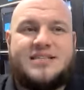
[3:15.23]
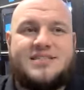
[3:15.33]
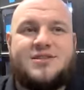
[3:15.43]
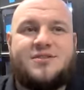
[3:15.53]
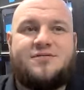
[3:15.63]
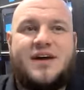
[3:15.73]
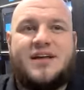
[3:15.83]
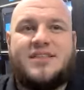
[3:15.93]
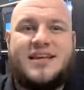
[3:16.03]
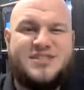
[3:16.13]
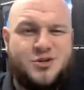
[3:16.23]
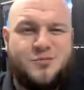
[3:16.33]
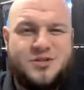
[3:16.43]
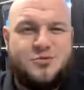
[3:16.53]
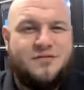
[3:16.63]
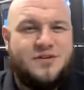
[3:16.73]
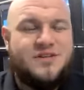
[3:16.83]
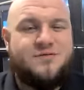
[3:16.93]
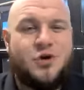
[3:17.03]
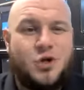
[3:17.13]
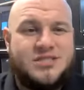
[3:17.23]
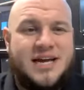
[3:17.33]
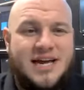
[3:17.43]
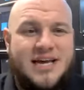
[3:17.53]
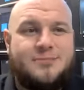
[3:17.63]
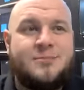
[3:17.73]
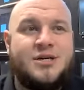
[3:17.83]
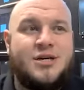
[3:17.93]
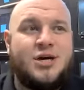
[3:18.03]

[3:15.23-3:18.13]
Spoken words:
it's the fact that as humans we have a difficult time